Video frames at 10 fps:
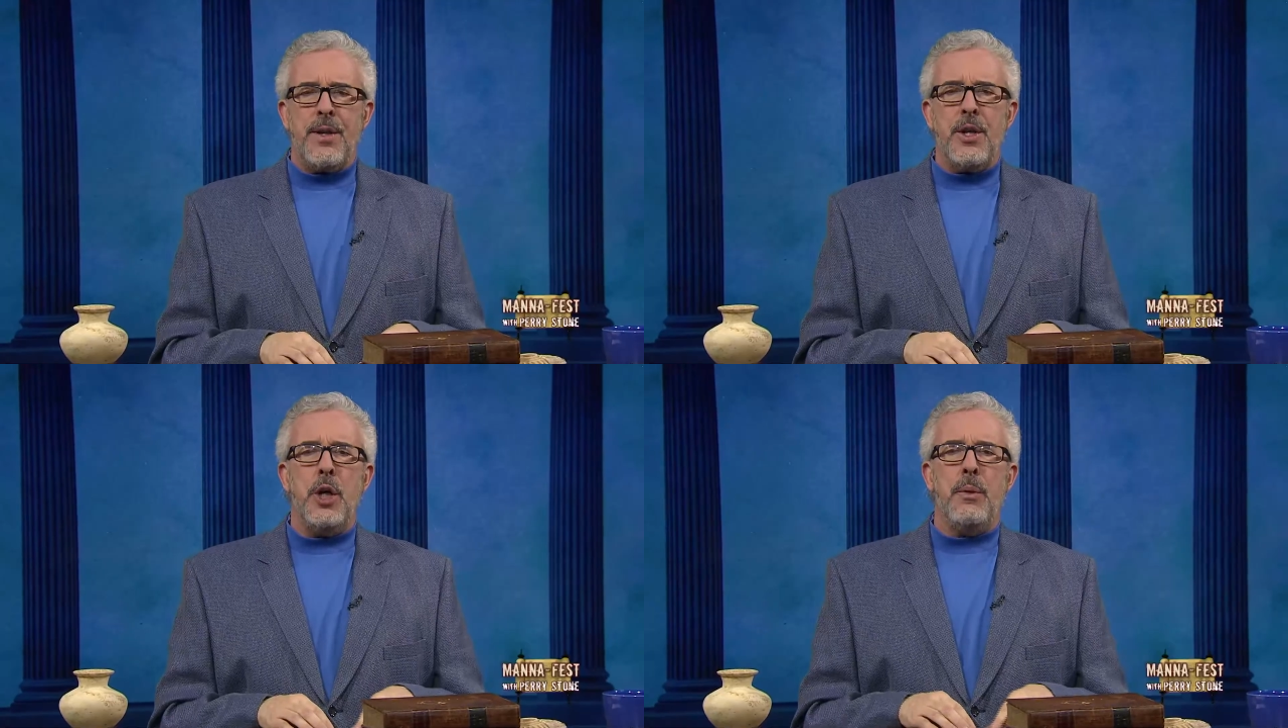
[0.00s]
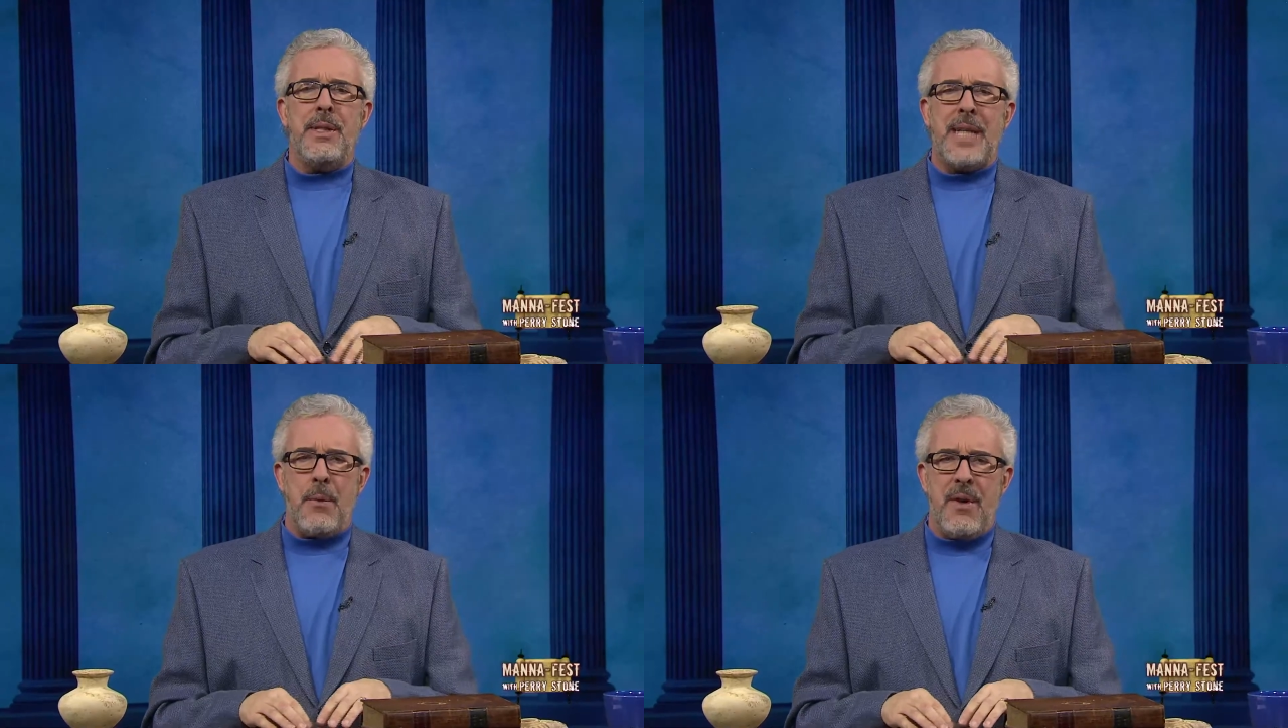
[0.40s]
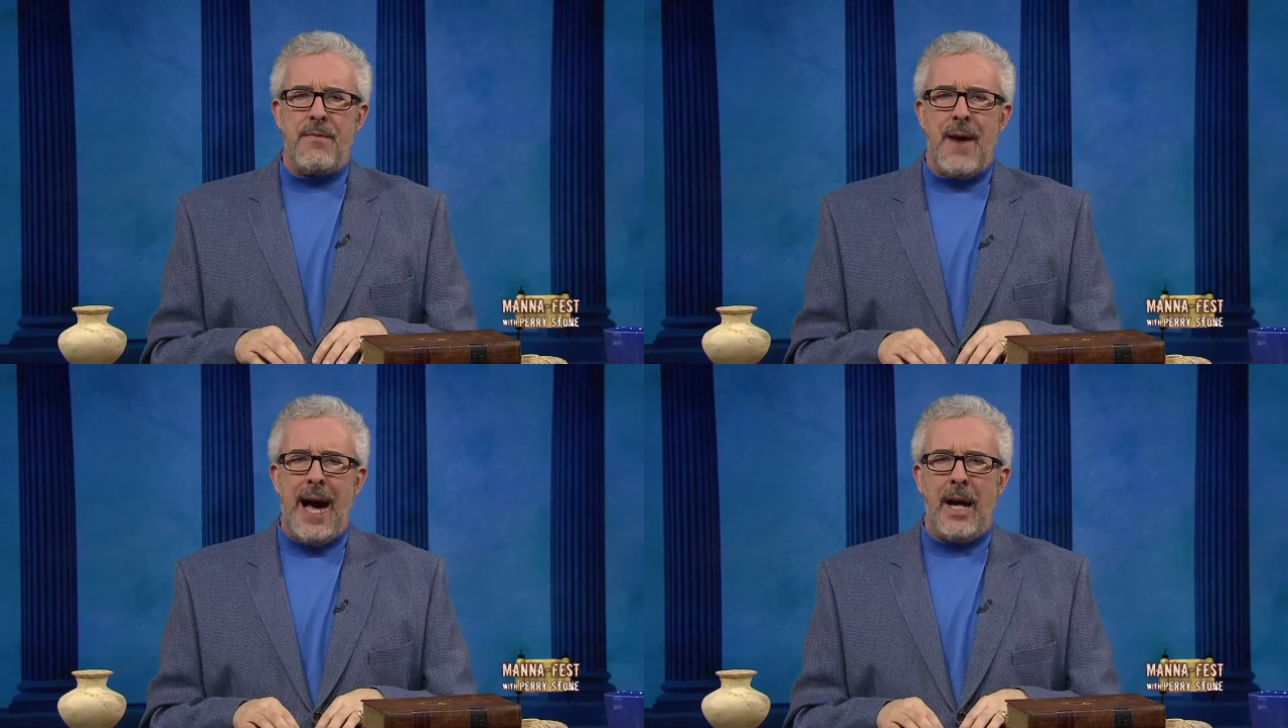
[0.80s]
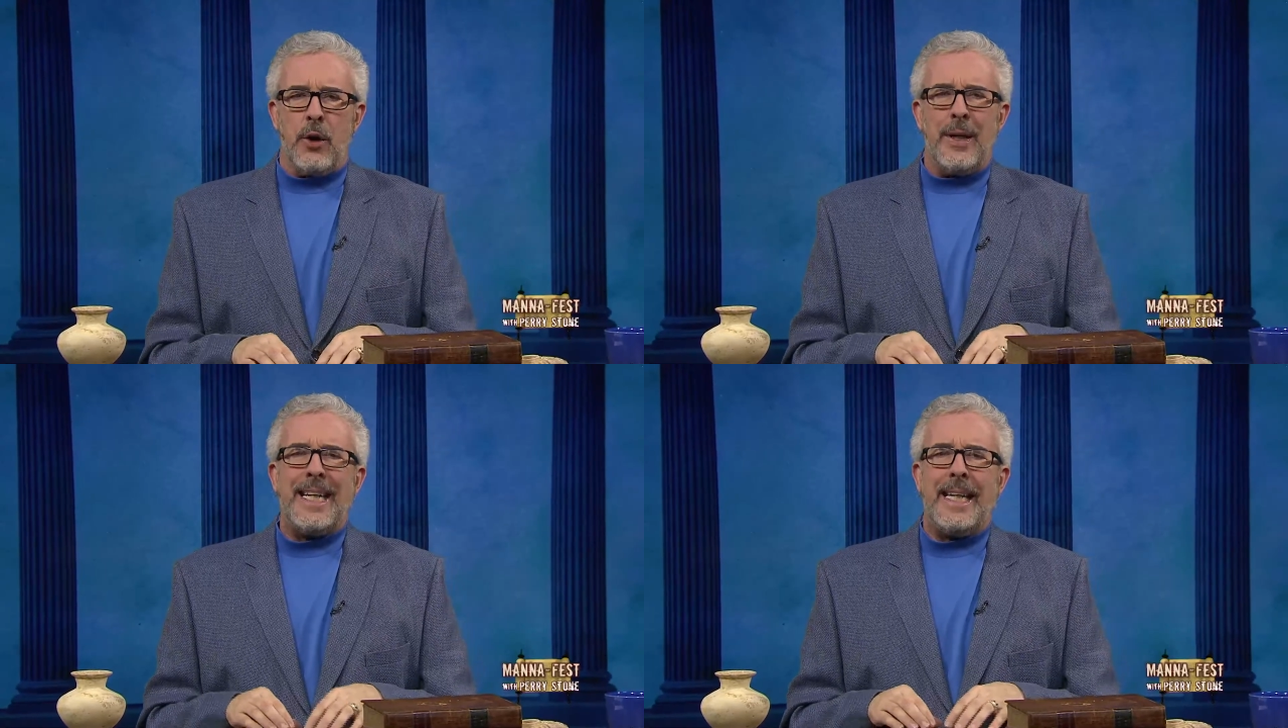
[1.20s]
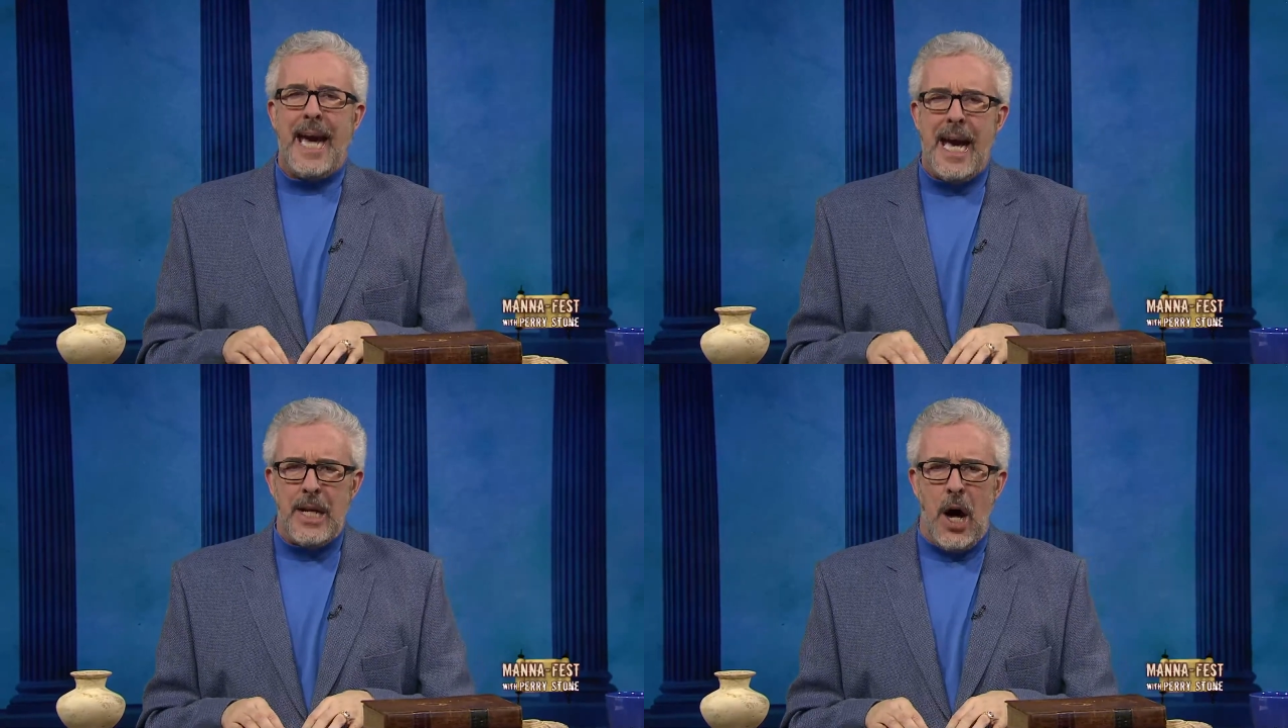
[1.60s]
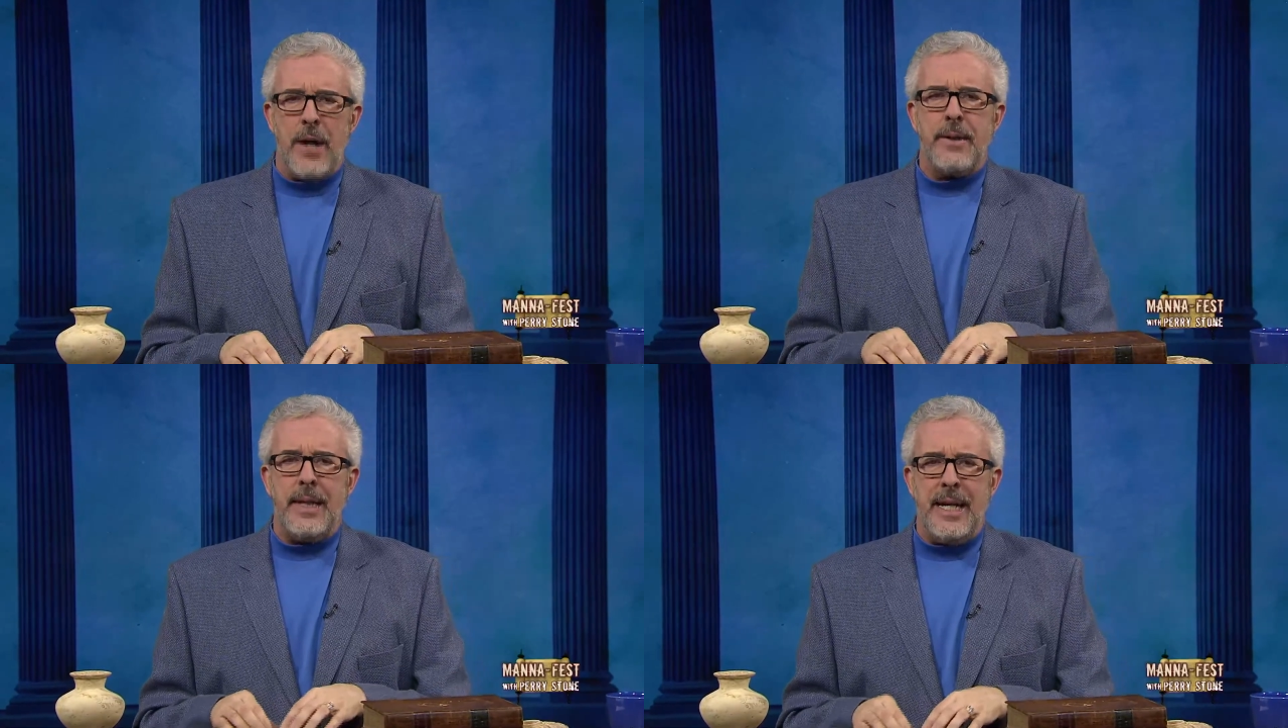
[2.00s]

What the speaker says: who is a reviler cannot